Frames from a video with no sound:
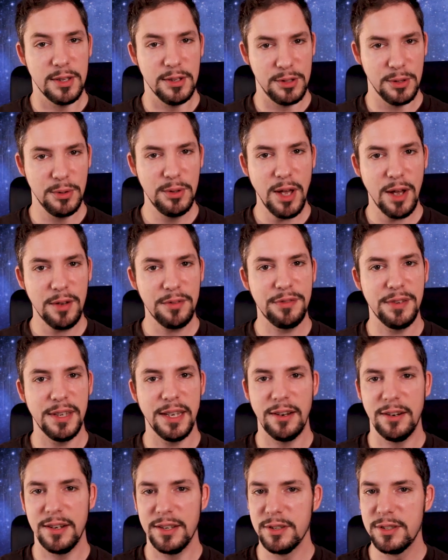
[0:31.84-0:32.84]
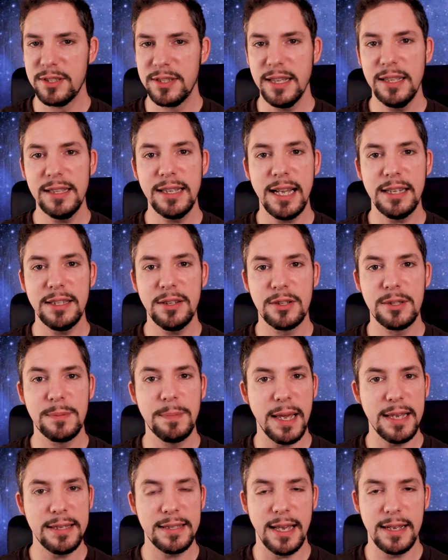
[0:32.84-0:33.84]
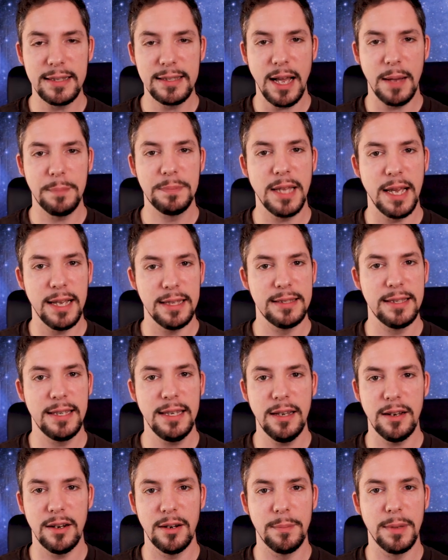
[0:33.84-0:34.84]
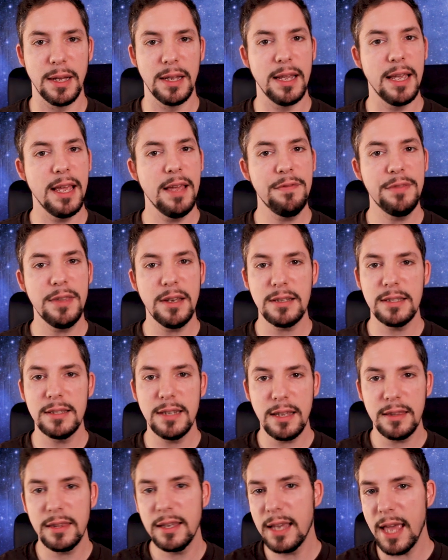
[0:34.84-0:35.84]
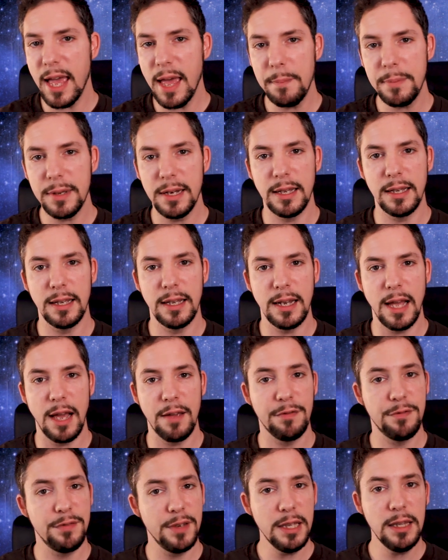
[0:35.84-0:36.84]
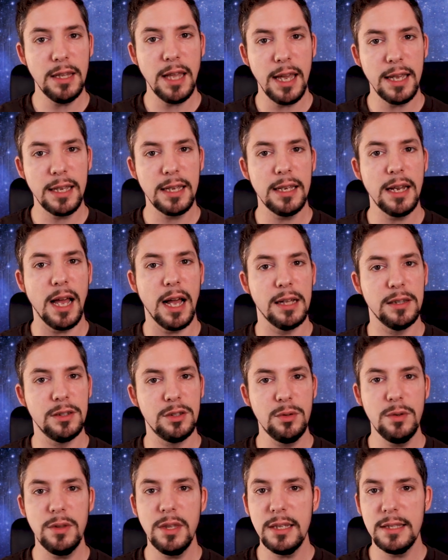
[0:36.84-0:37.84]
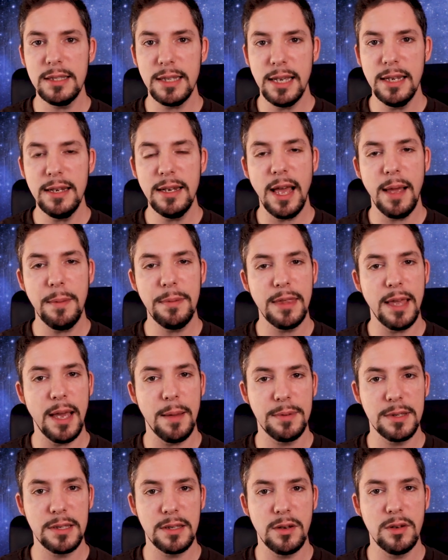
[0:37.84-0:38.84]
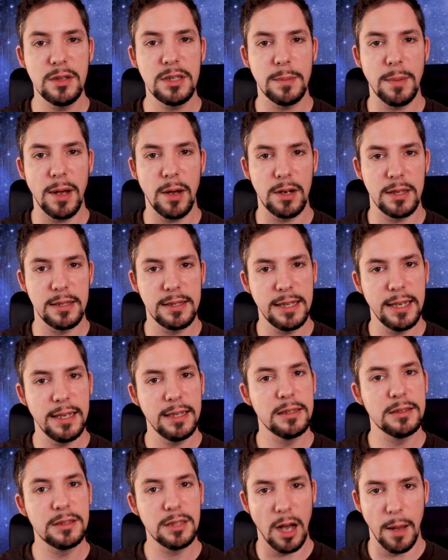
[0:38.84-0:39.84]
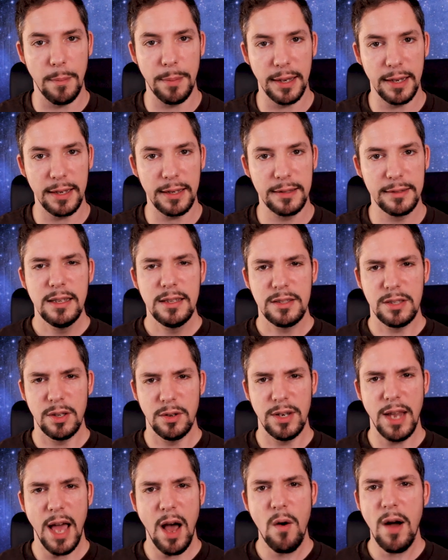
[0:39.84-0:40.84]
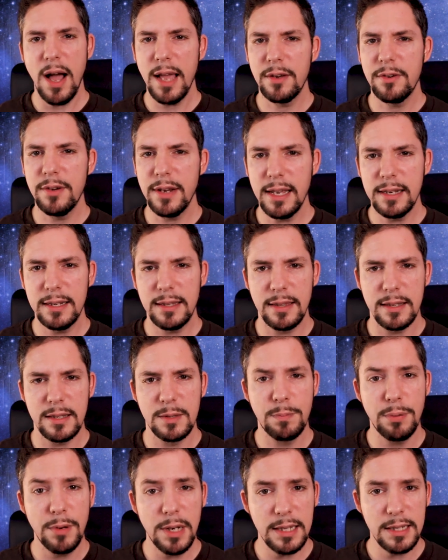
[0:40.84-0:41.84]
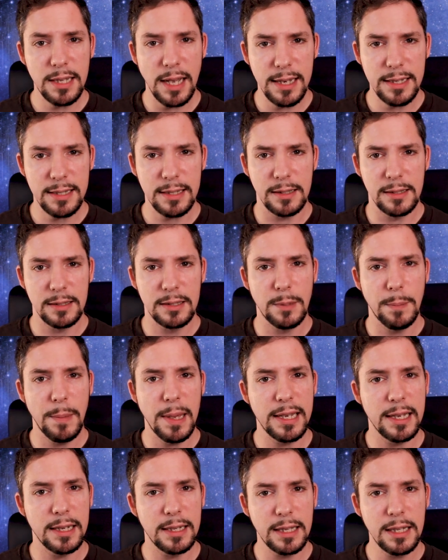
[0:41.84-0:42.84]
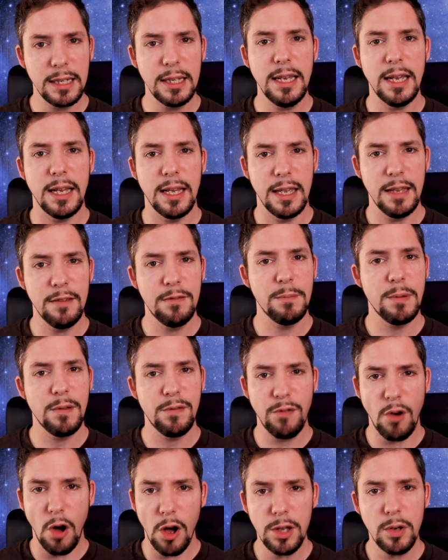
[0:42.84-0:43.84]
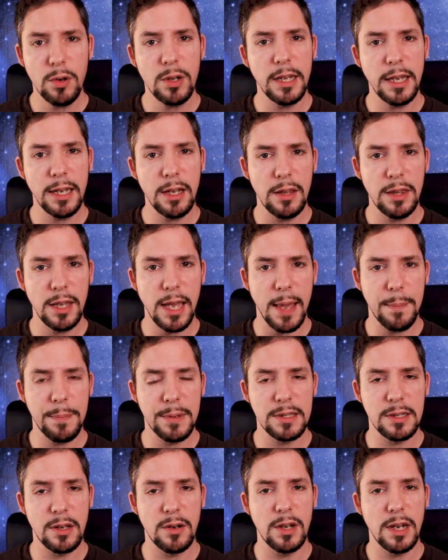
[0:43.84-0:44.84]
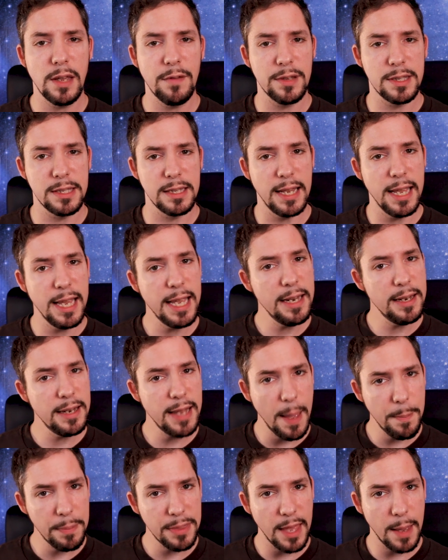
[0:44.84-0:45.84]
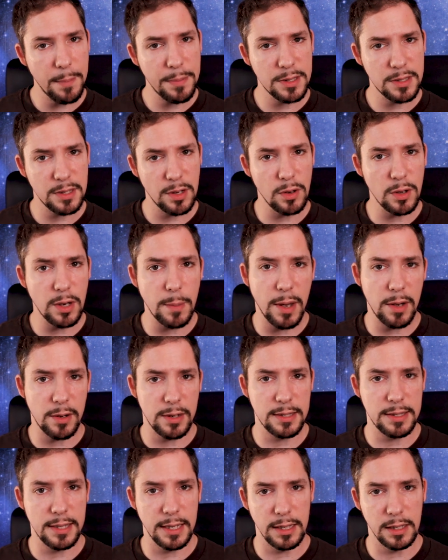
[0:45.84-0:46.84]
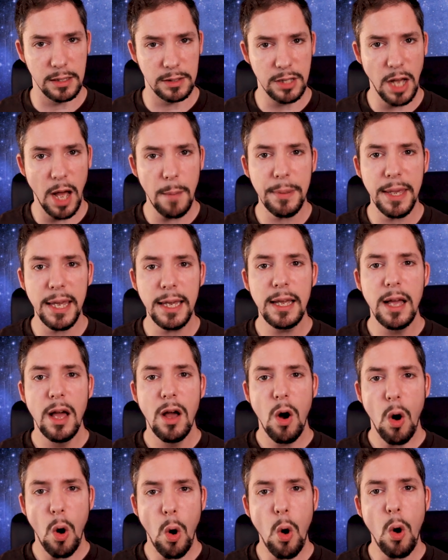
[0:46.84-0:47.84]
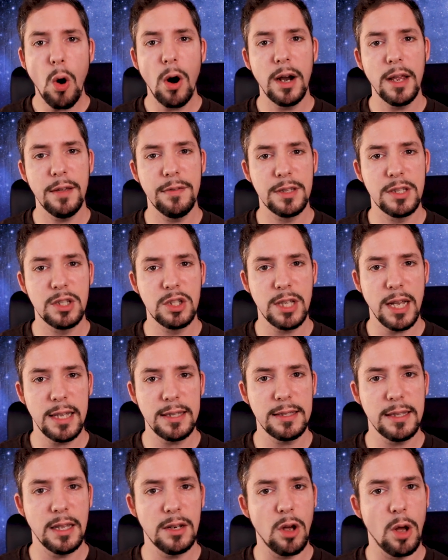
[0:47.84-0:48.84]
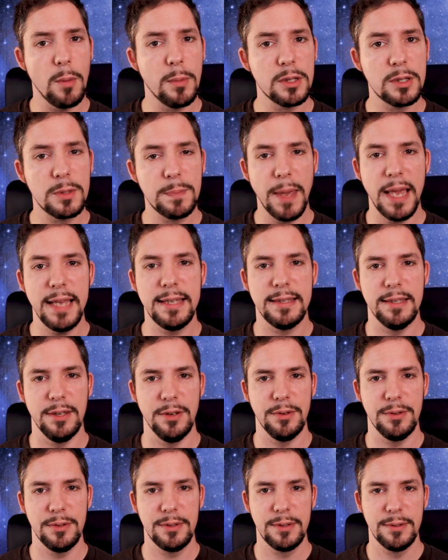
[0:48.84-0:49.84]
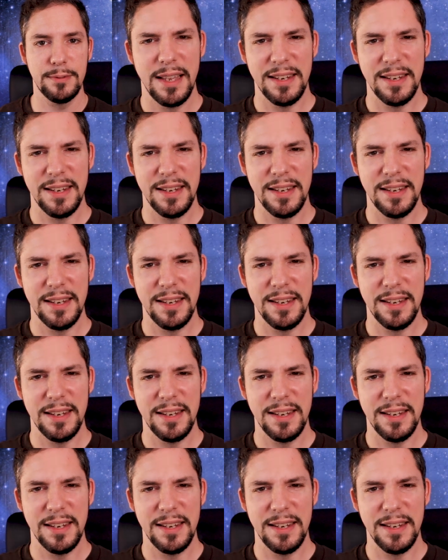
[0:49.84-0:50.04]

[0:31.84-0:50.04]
So do not fear, you still get your SpaceX updates here, but if there's nothing happening and I feel like it, I'll do these in-depth episodes about a single topic. So now I created this pre-title to make it clear even before you click on the episode if it's an in-depth episode about a single topic or if it's just a normal space news.